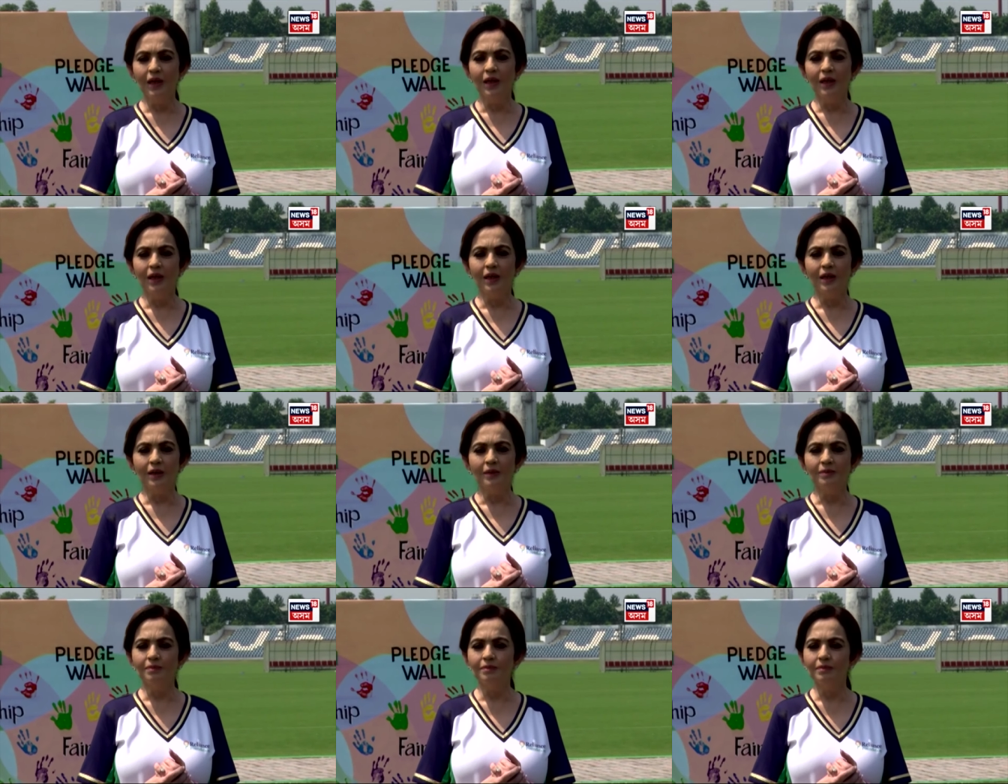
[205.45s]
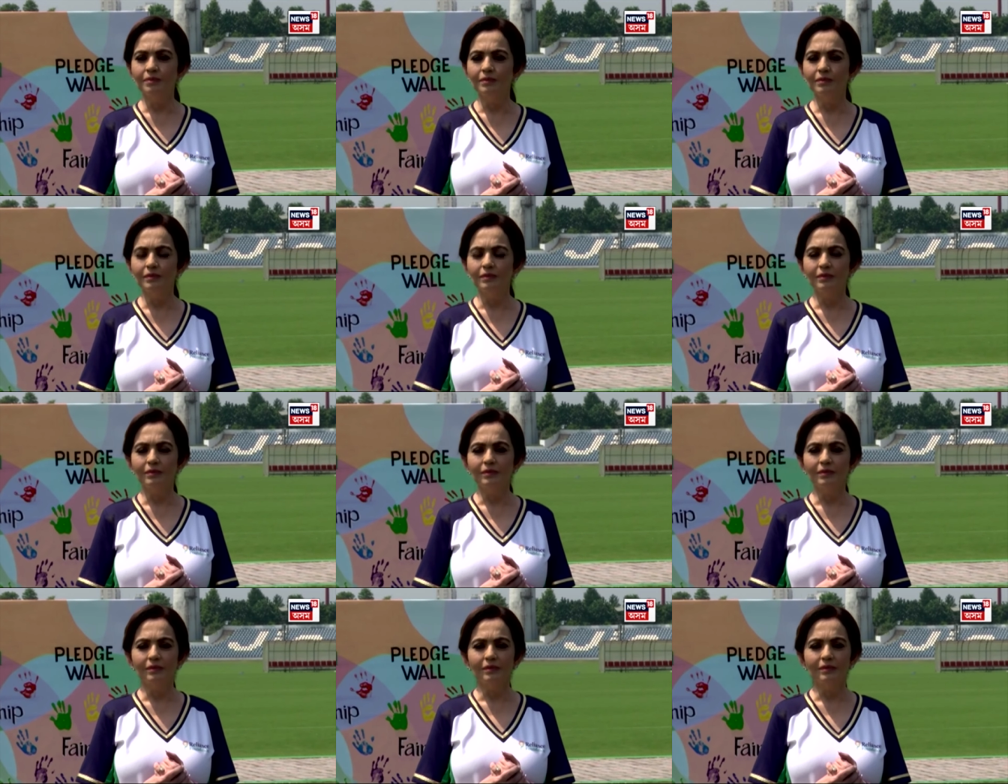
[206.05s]
Uh,
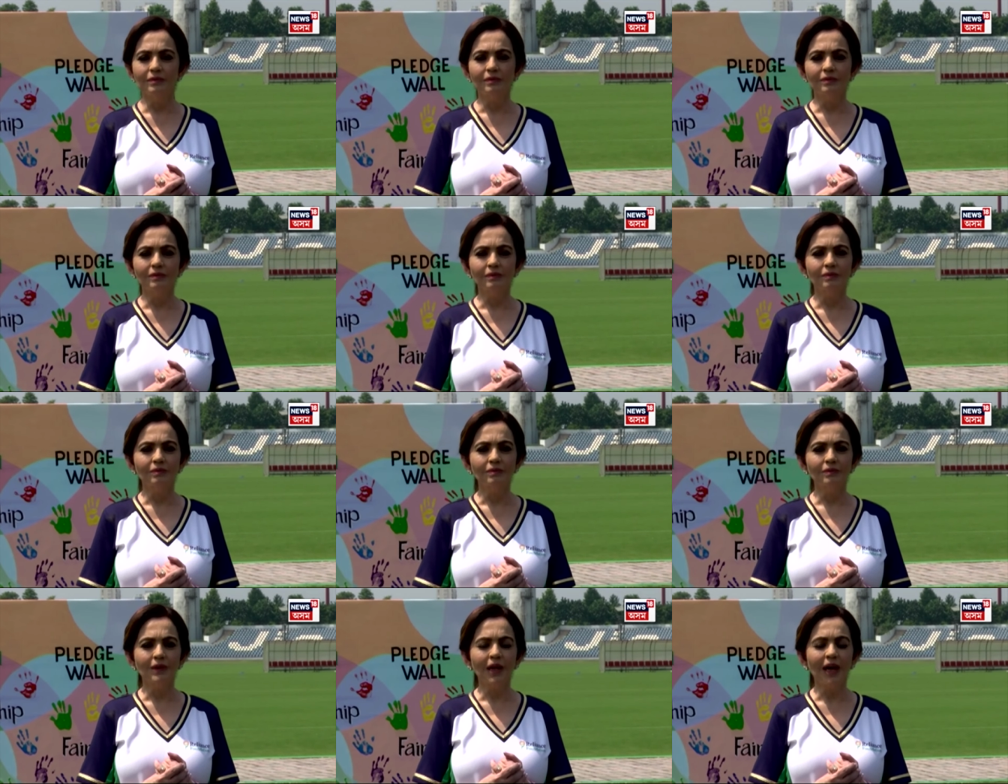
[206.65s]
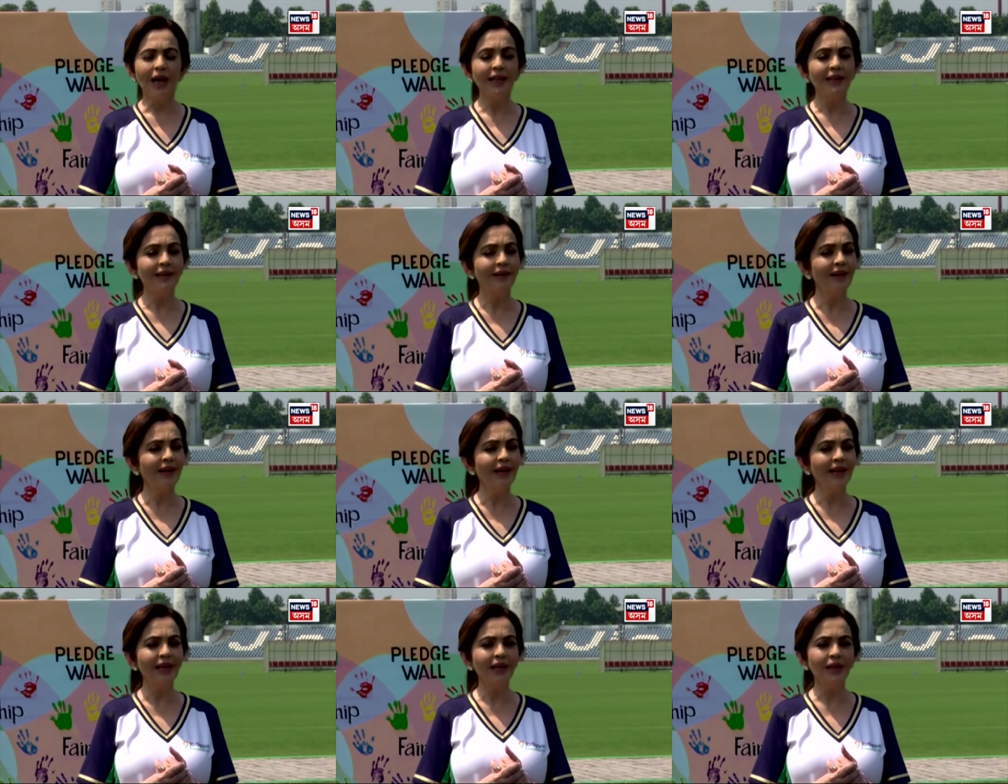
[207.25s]
I
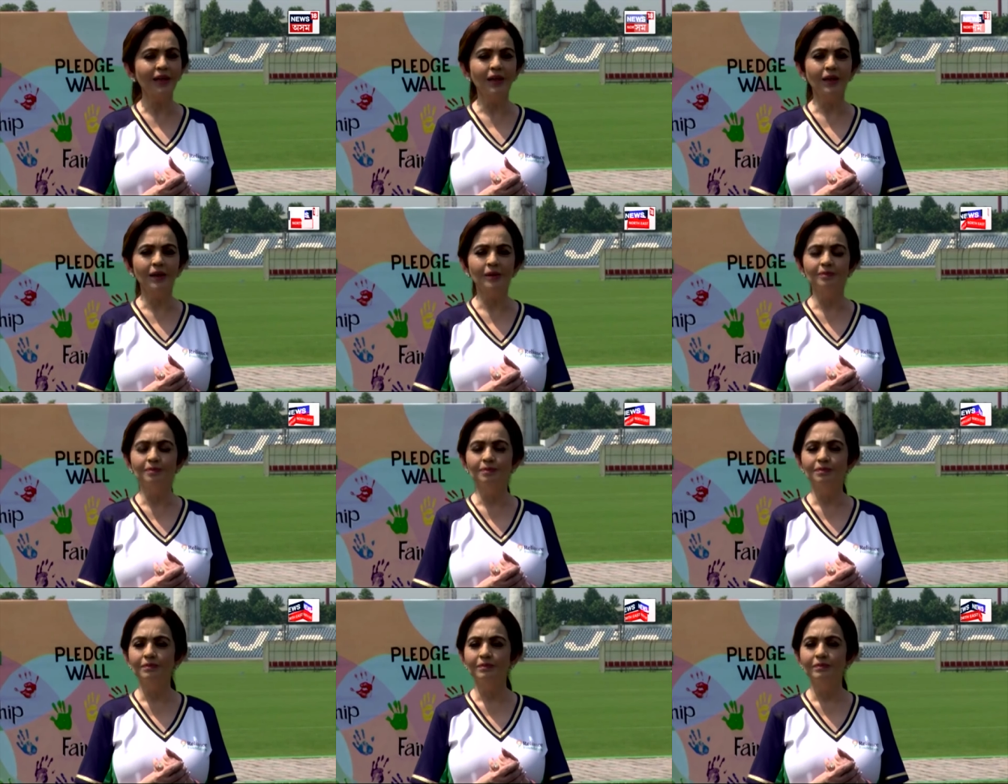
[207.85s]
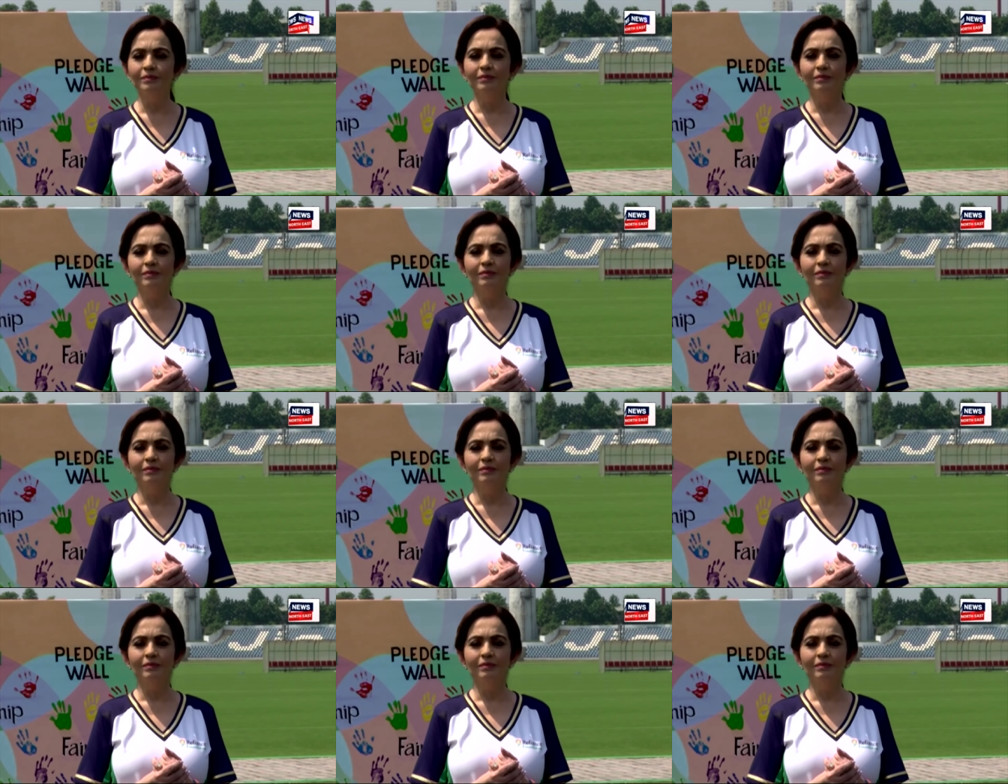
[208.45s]
think um,